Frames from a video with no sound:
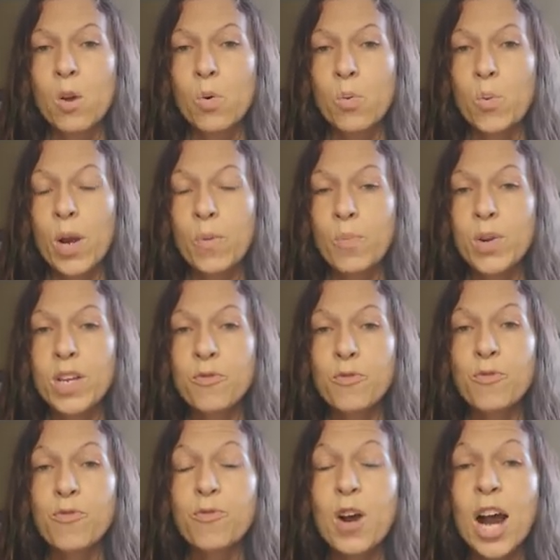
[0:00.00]
when we
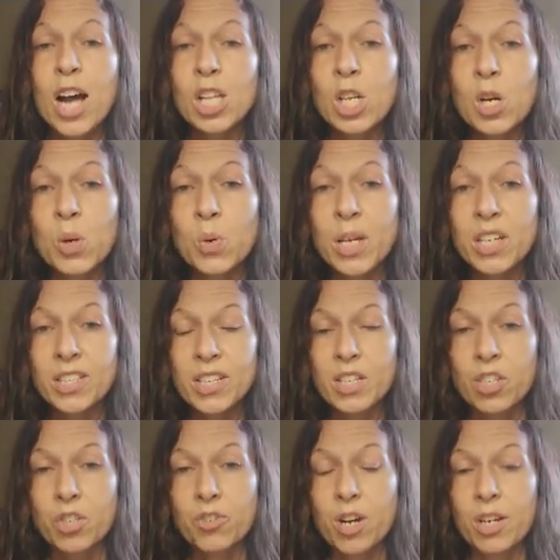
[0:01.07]
follow his
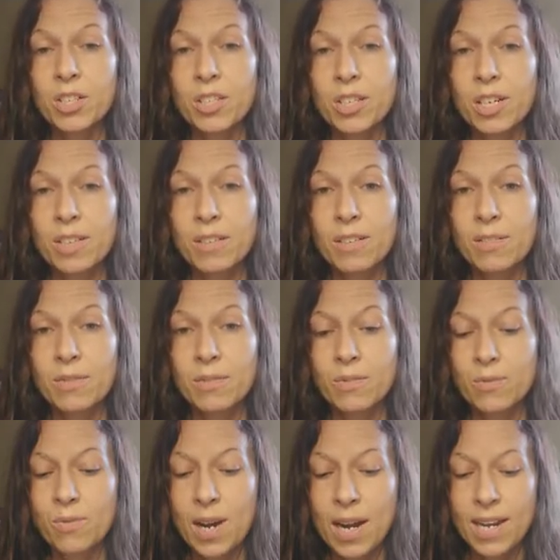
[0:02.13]
instruction,
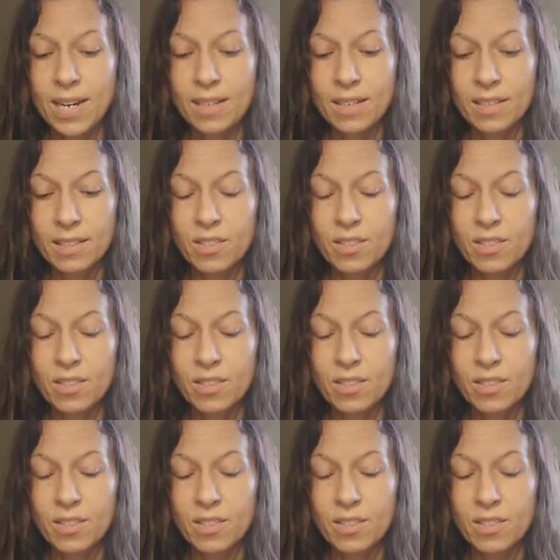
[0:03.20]
right?